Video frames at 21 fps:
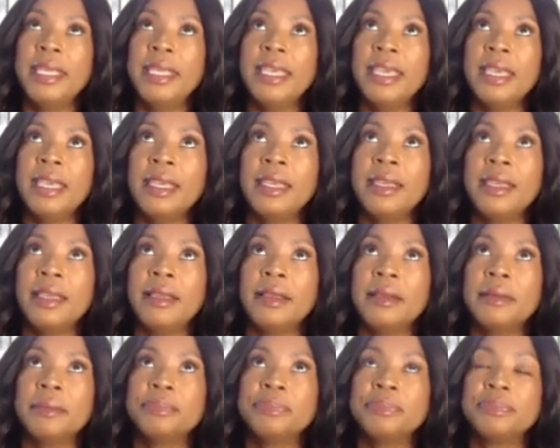
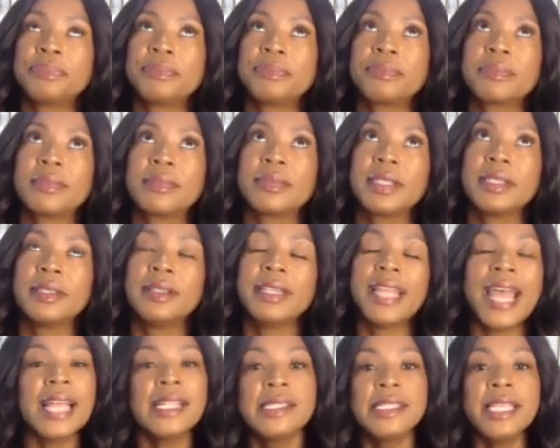being,
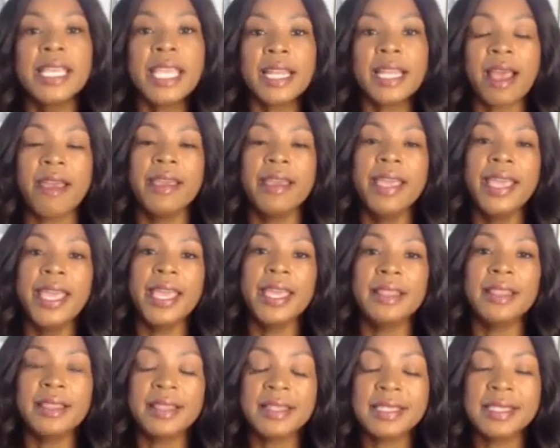not sticking our
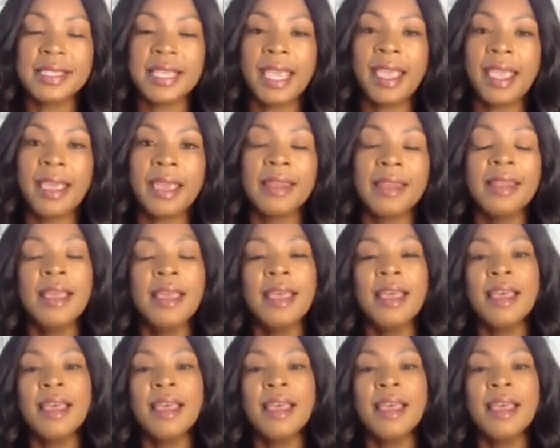head in the sand,